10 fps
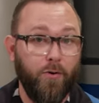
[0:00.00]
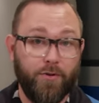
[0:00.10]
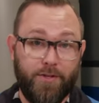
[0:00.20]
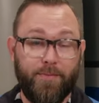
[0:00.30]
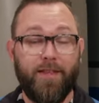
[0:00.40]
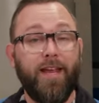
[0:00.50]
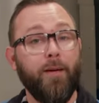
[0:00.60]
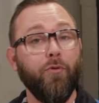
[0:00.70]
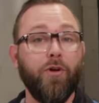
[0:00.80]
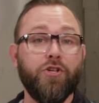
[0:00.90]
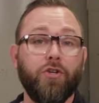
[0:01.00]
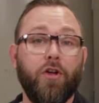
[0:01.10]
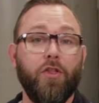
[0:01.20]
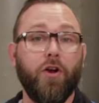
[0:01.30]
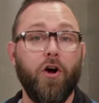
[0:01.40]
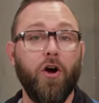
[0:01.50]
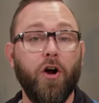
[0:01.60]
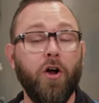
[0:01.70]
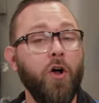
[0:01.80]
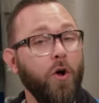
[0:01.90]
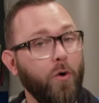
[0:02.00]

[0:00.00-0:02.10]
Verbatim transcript: or something that came original on the car,